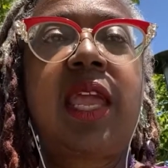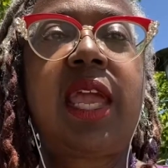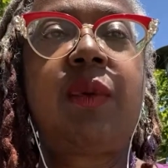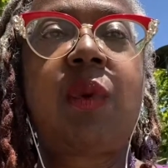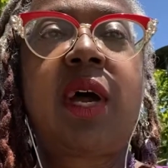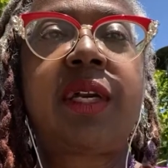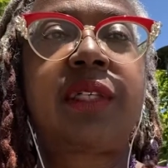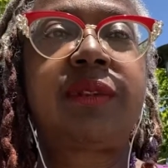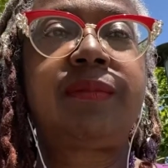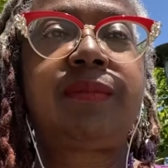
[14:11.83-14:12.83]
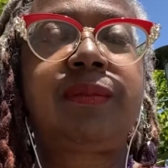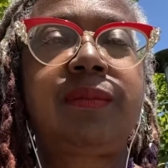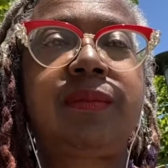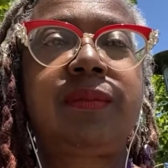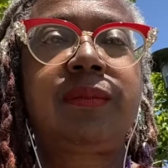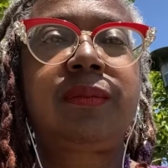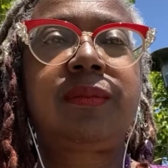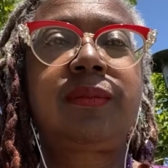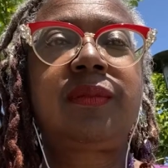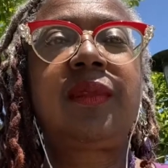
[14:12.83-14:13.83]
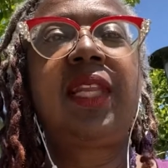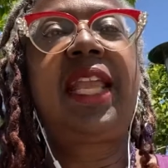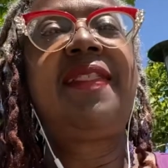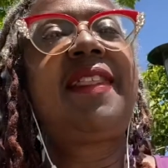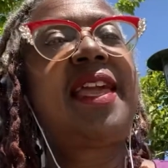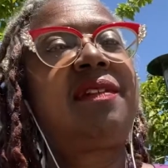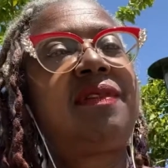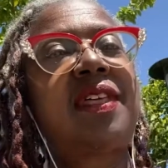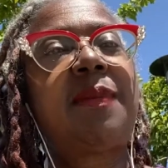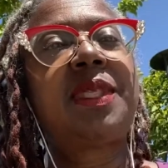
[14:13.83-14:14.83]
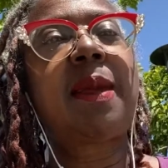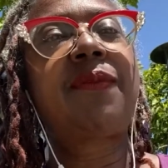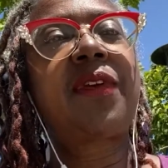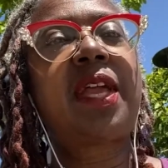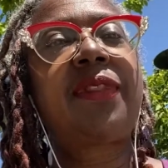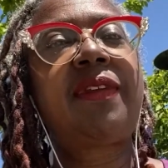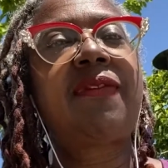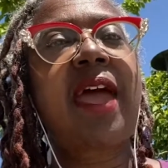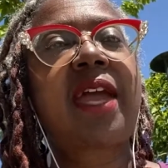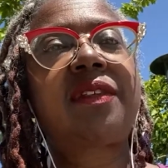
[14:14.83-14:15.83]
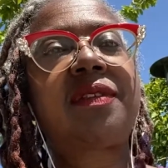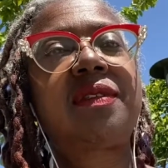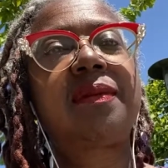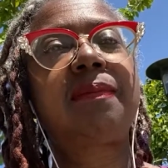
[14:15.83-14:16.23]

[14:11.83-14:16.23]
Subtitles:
and water. And then thumbs up for healthy fats.